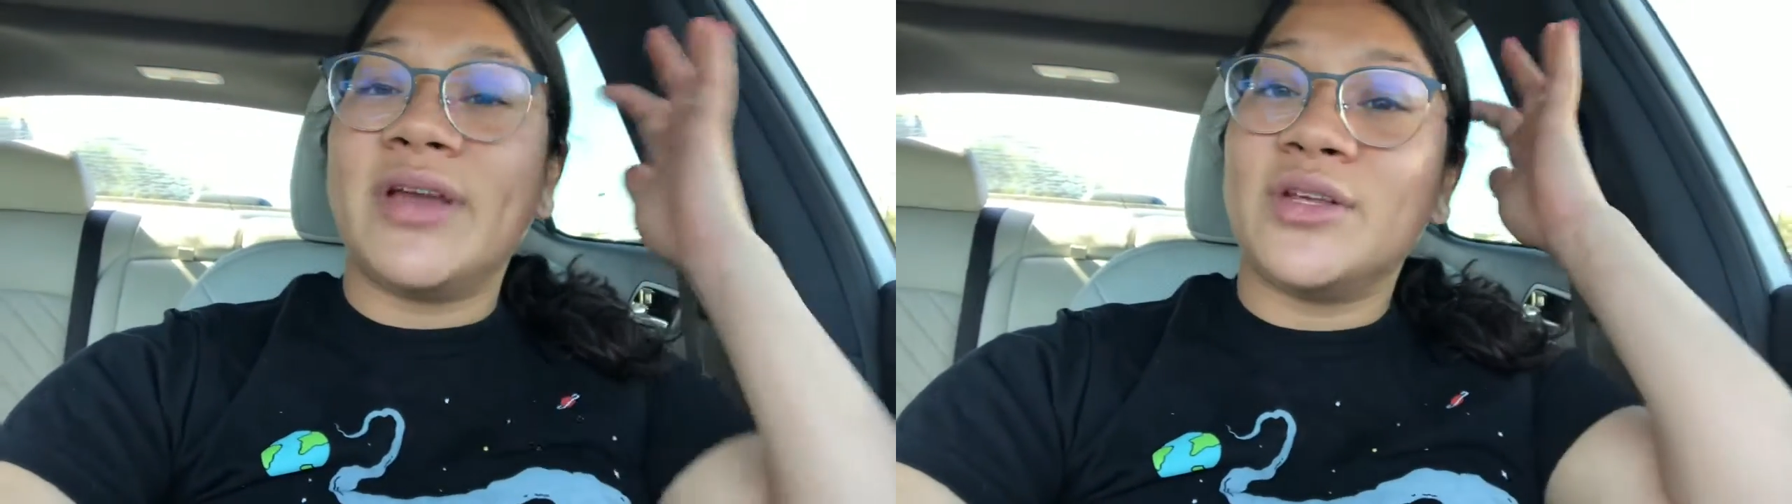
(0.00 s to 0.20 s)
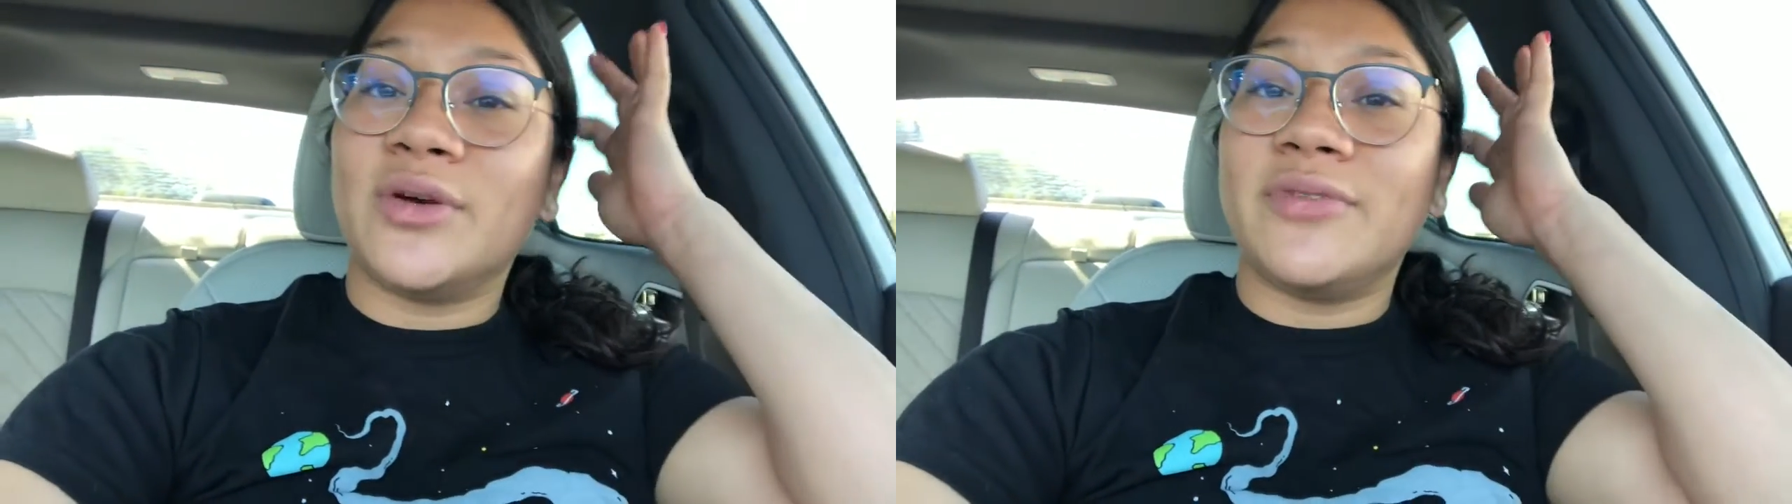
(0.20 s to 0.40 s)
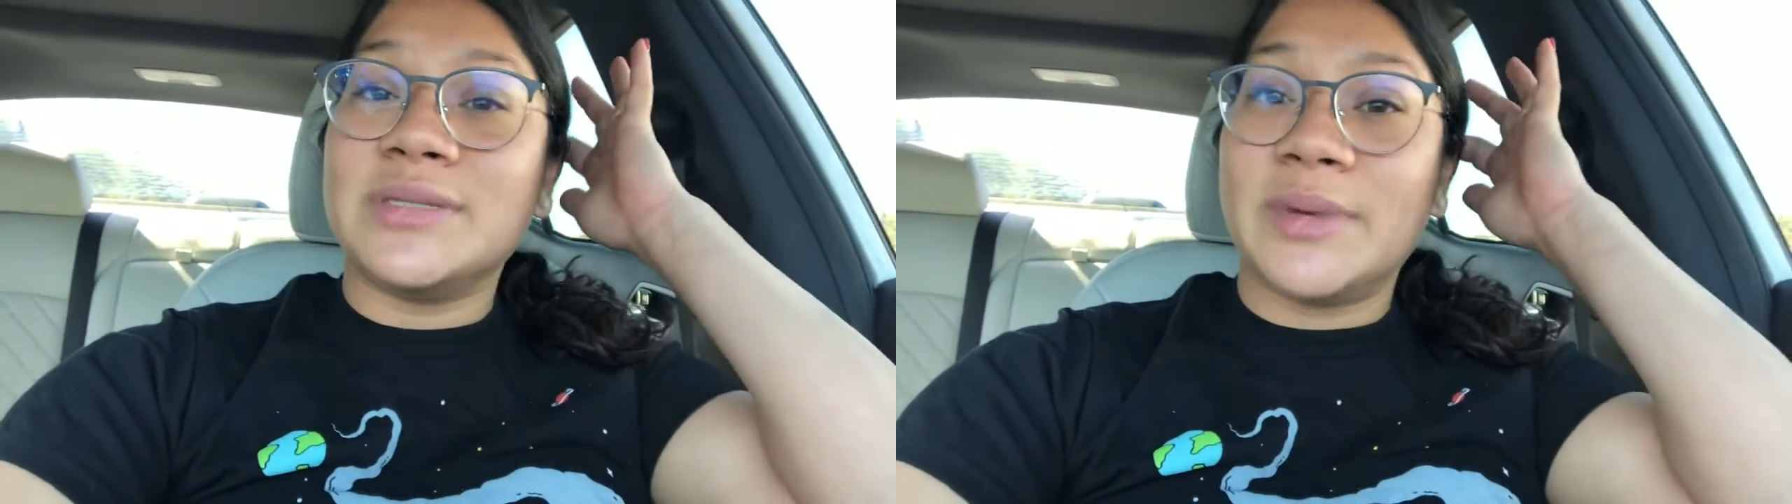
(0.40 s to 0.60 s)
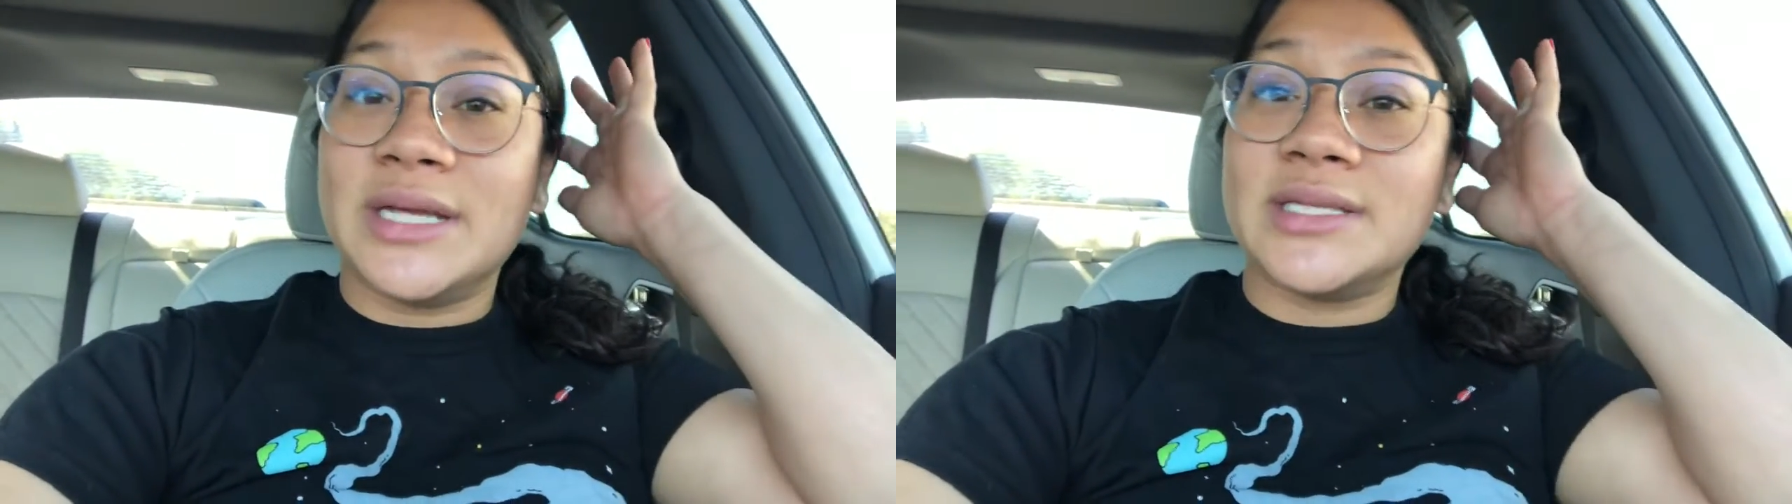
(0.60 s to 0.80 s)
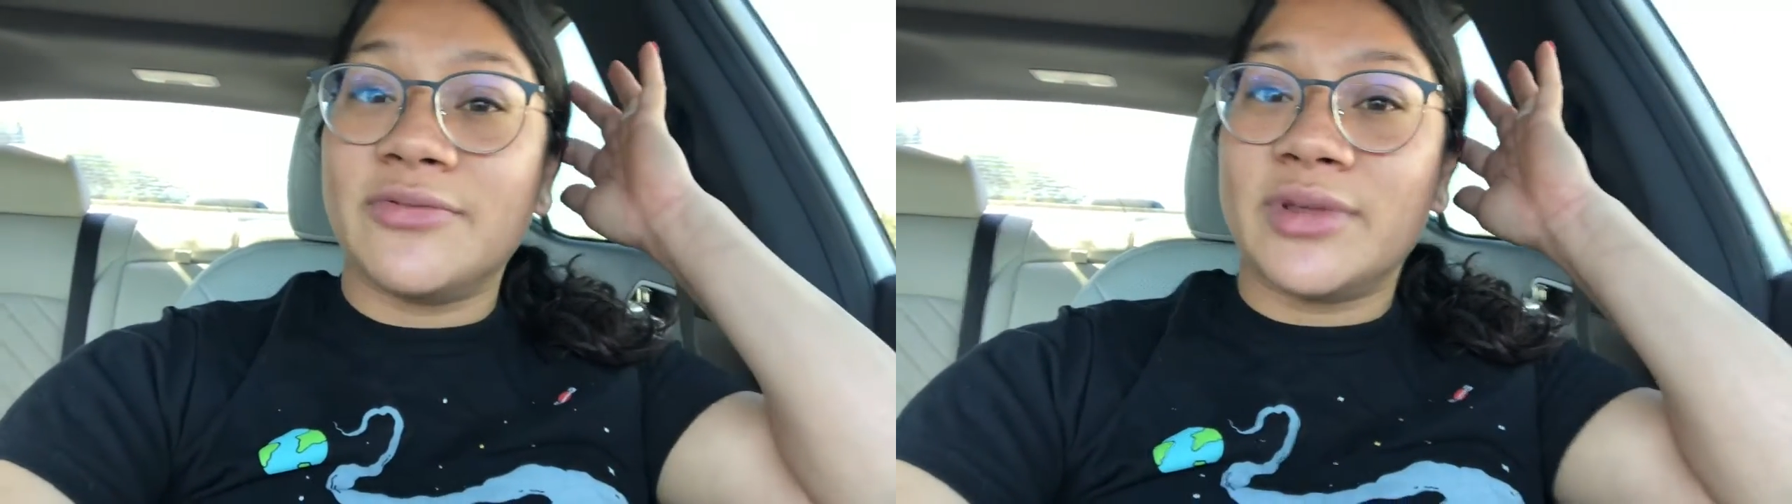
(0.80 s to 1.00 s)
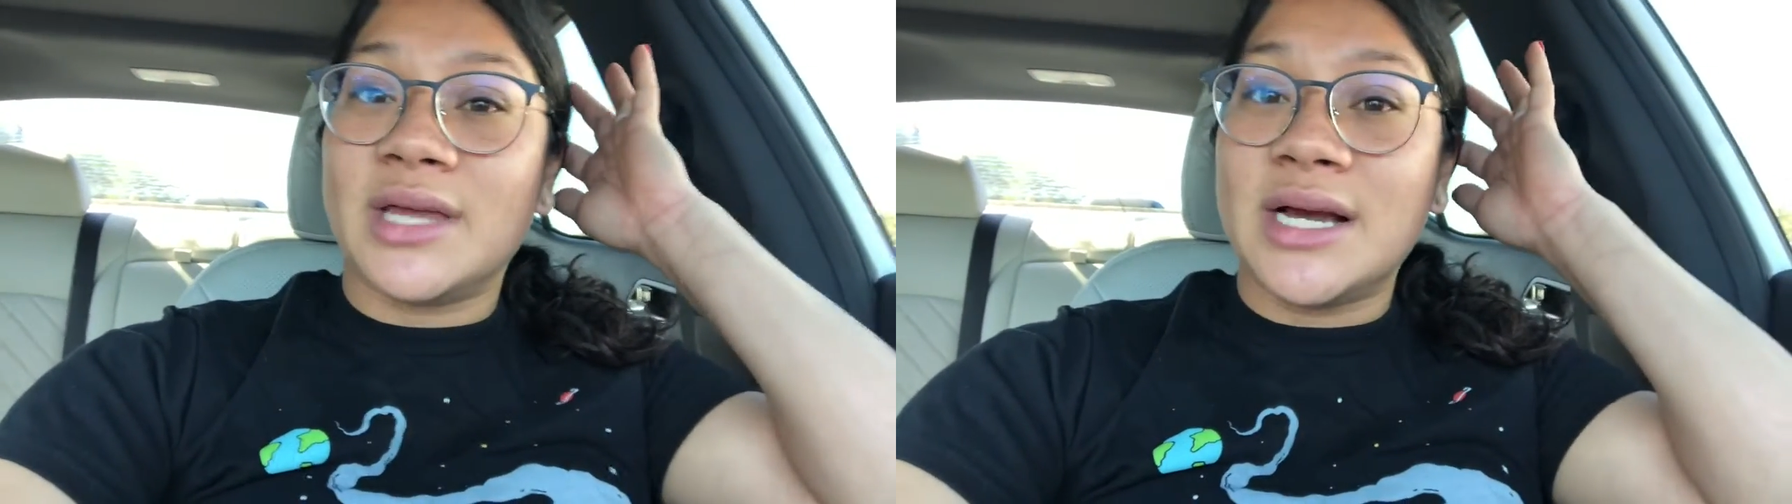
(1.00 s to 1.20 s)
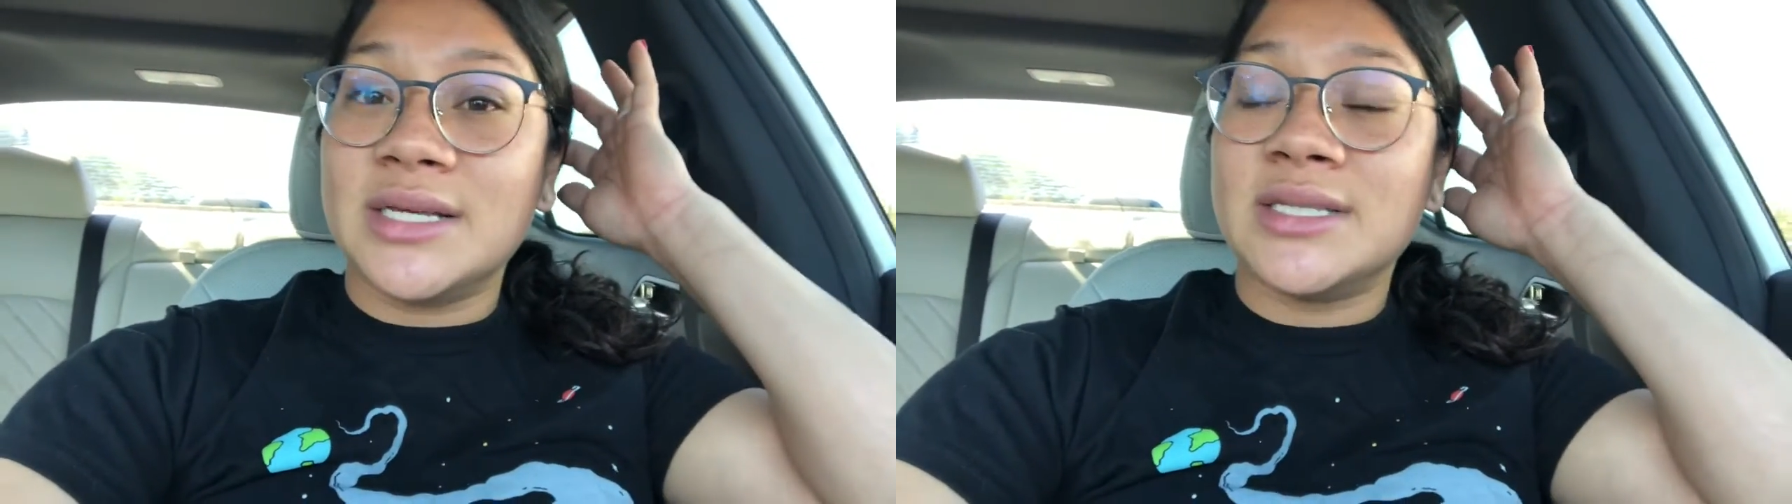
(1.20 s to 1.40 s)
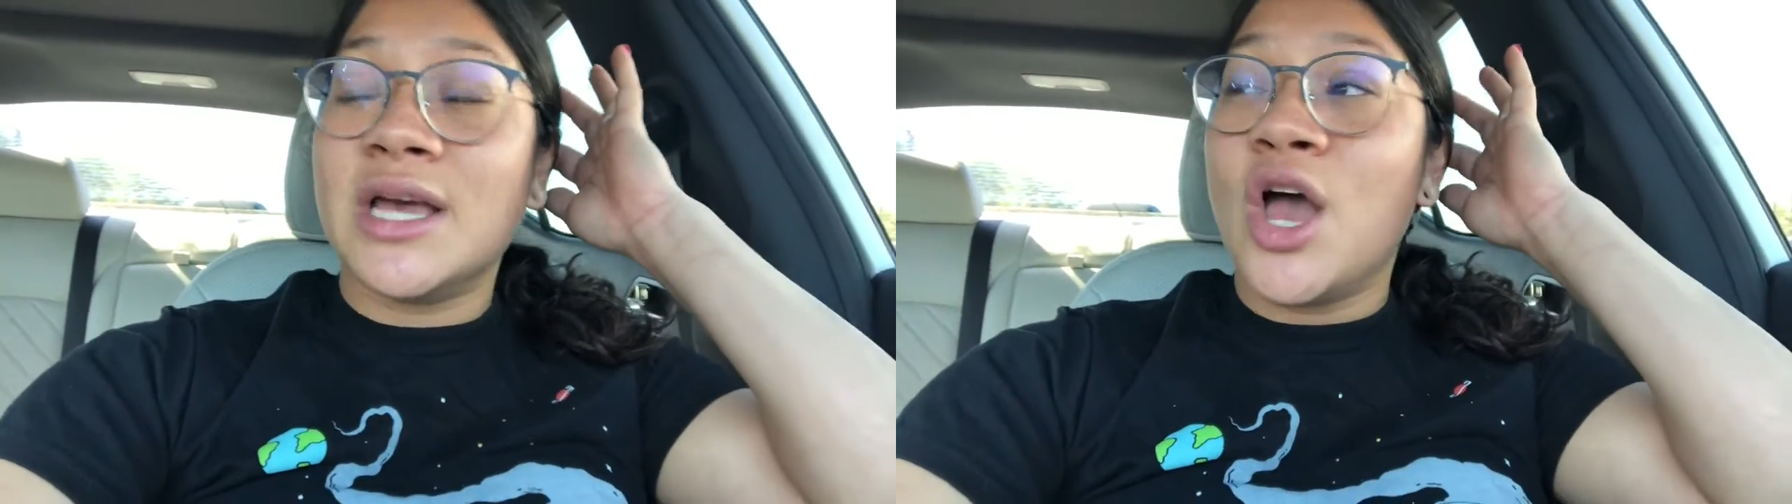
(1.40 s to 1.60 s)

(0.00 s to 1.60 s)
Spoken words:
2 of his buddies live with us.